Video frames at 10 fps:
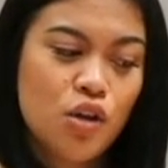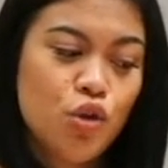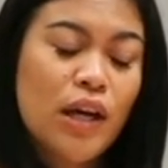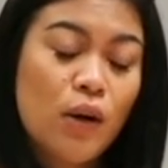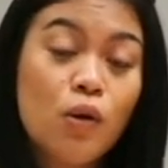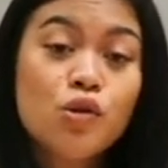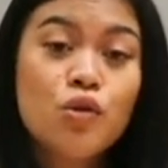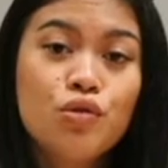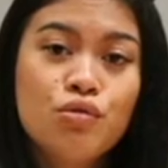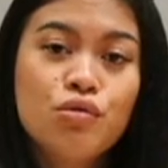you can
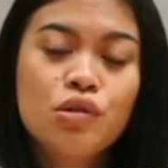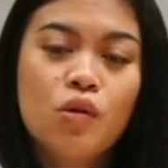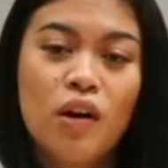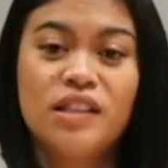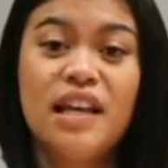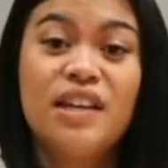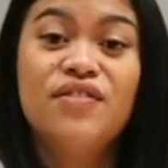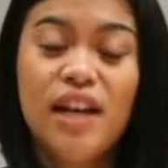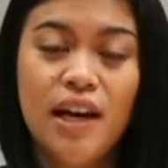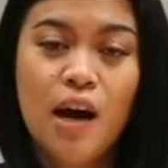also use
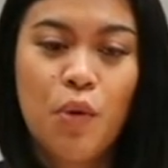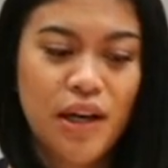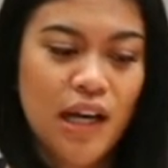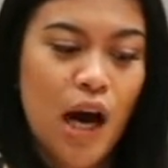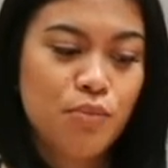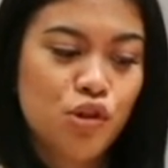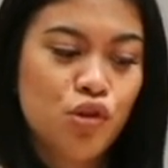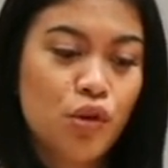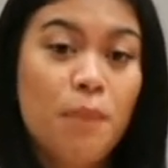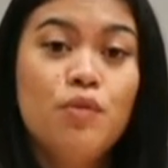quantitative data when it comes
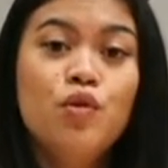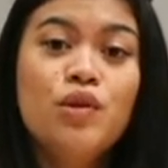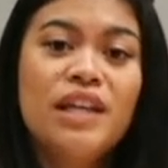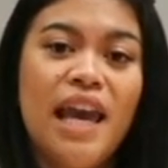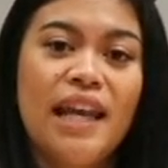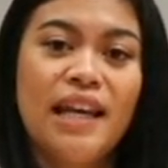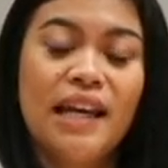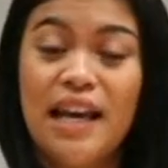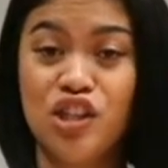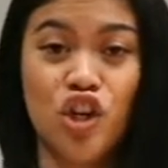to
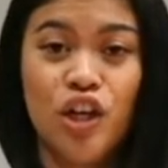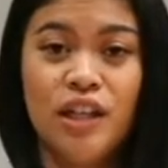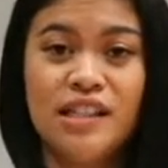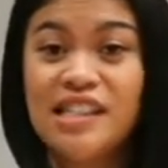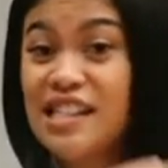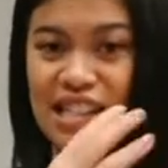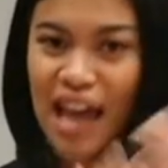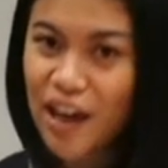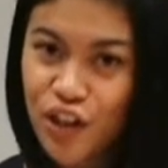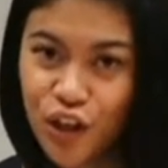communicating a certain
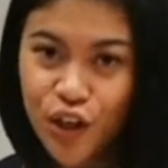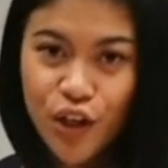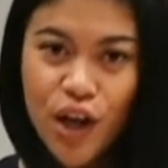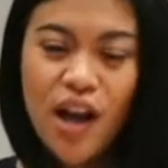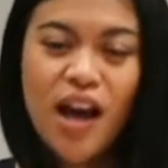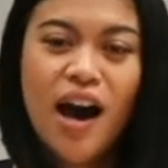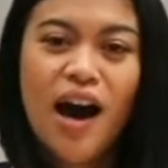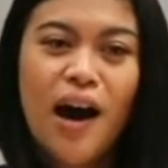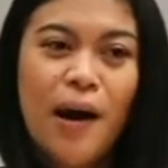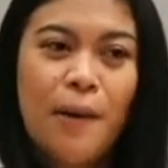standard
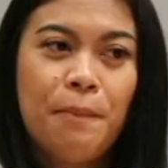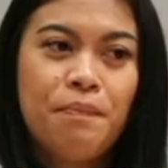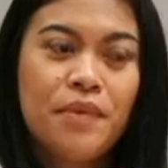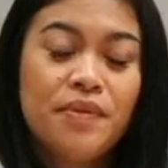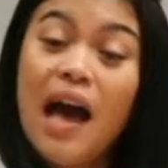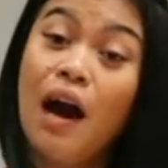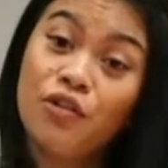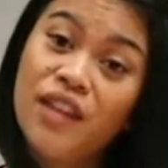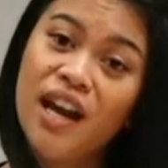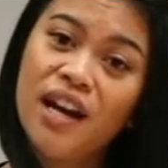
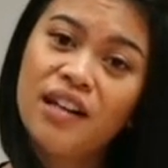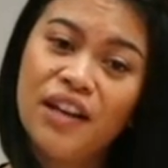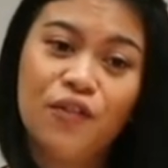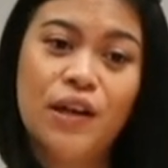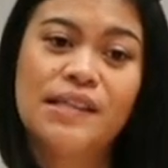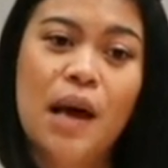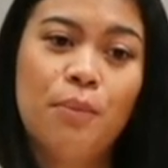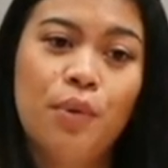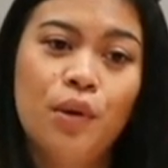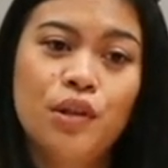out there, like for
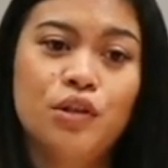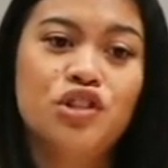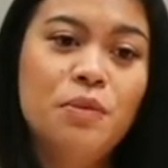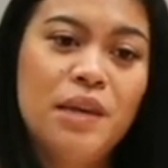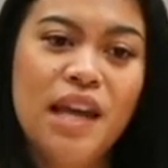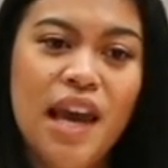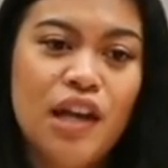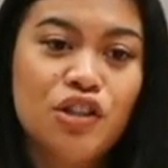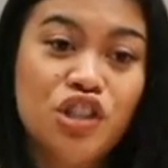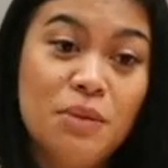example, your
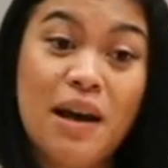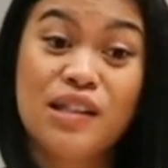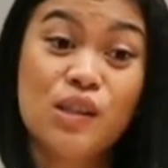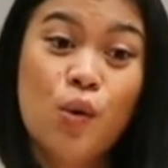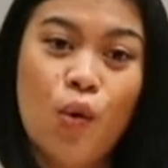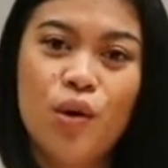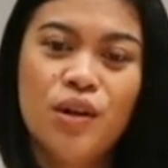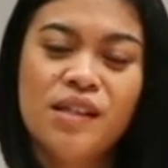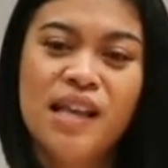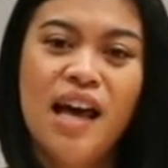GPA, your GMAT
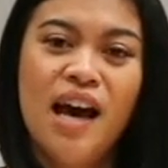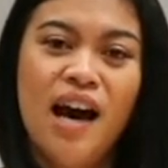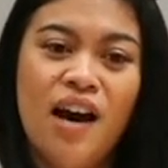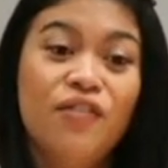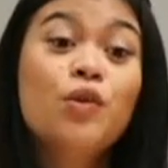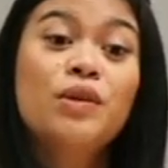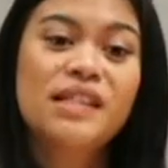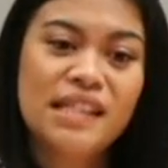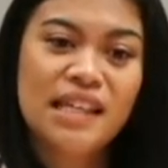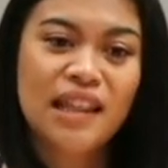scores,
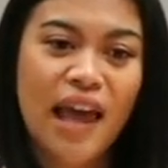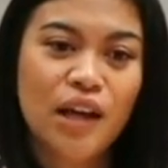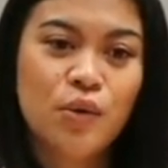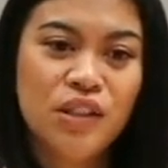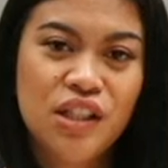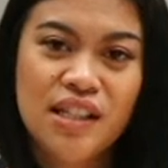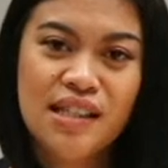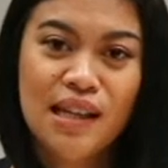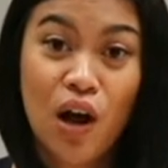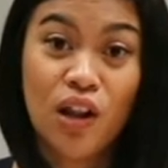fluency in
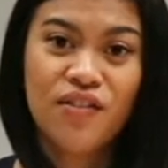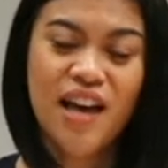languages, and all of